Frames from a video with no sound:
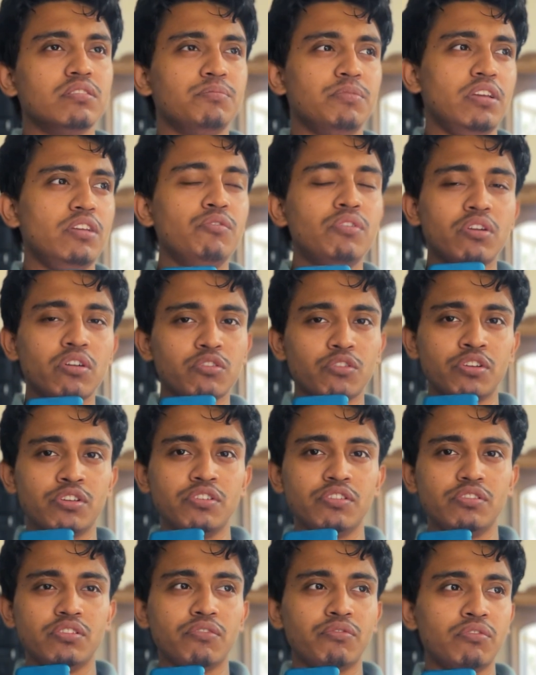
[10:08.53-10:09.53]
You're not going to
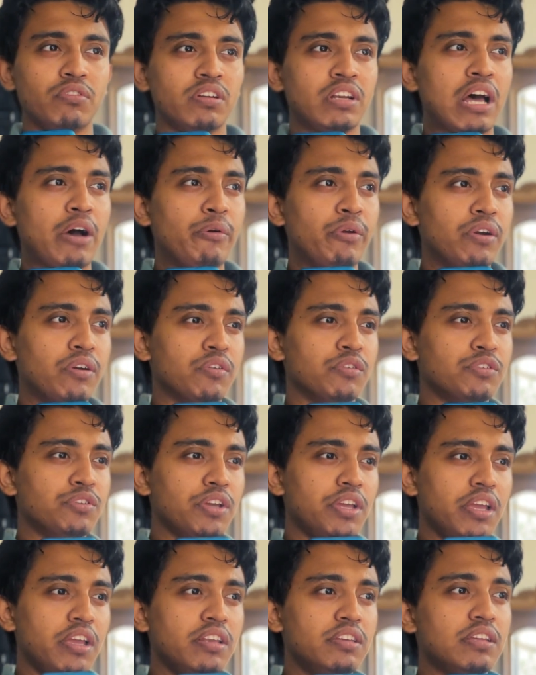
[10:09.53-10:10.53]
use the phone now. You're going to
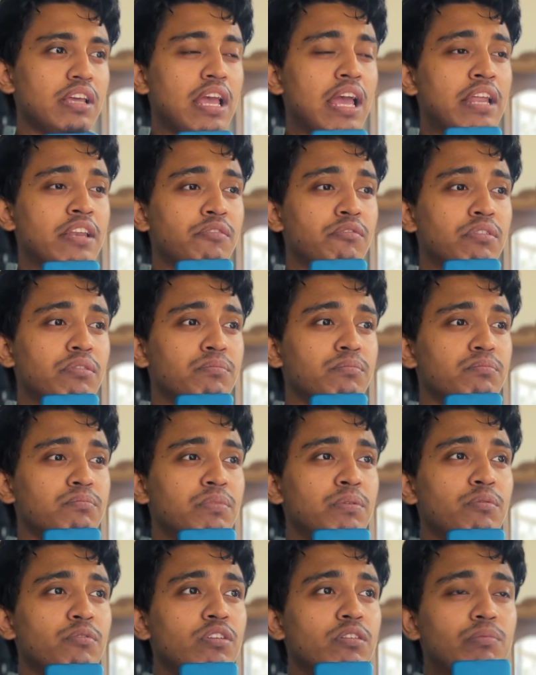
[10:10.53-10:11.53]
eat, and you'll
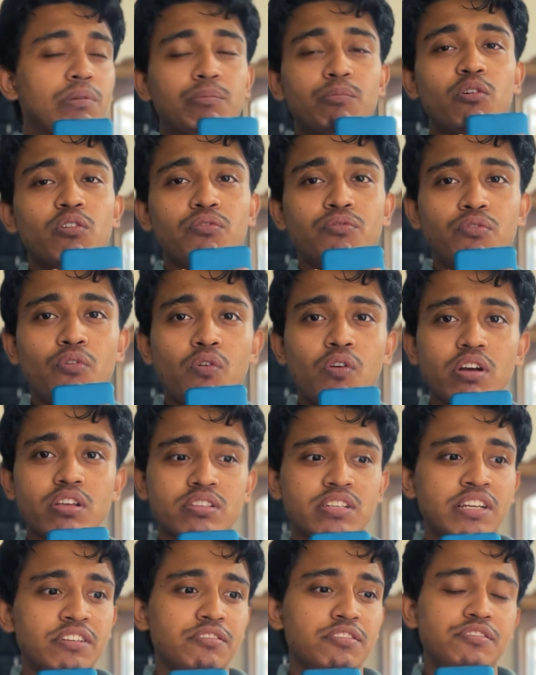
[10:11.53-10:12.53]
be more focused
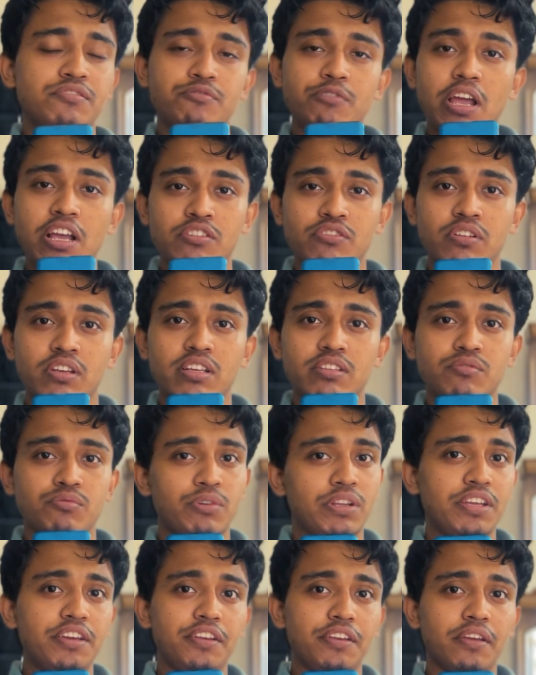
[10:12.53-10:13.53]
and distractionless
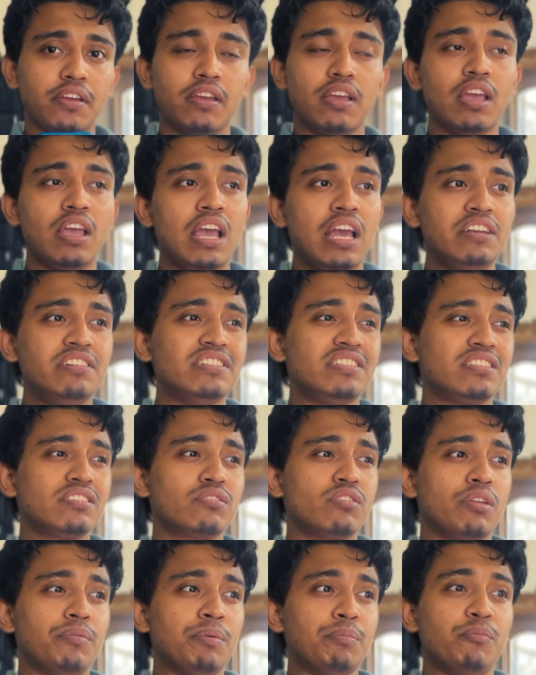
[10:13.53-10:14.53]
when eating, and it's
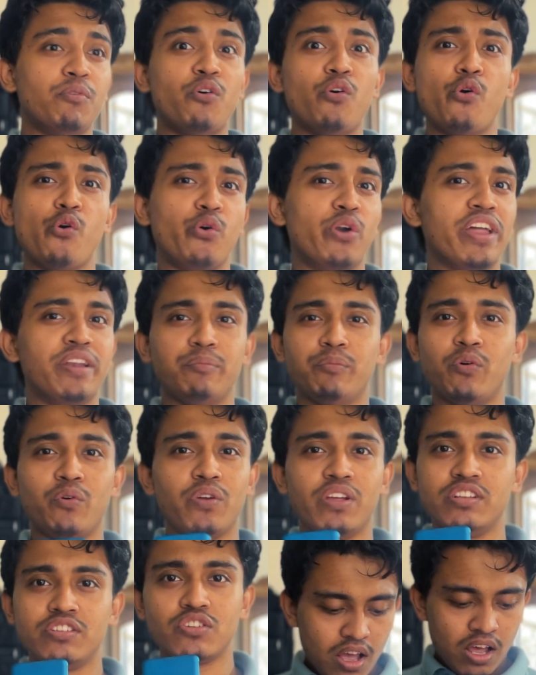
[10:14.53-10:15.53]
going to be more and more
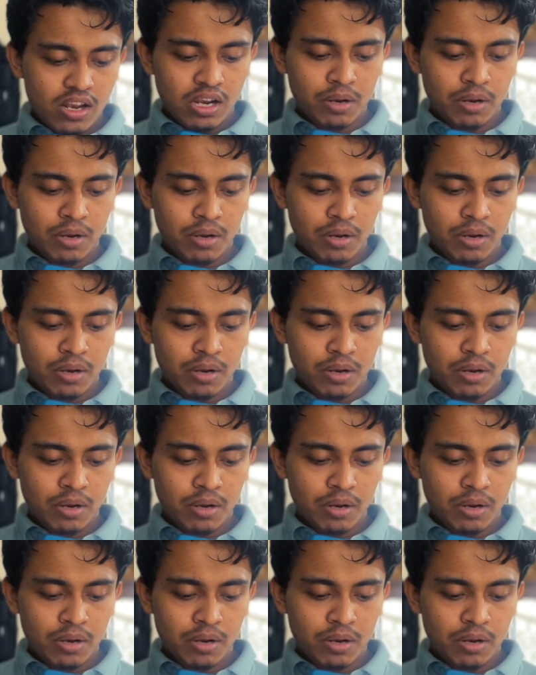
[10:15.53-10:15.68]
enjoyable.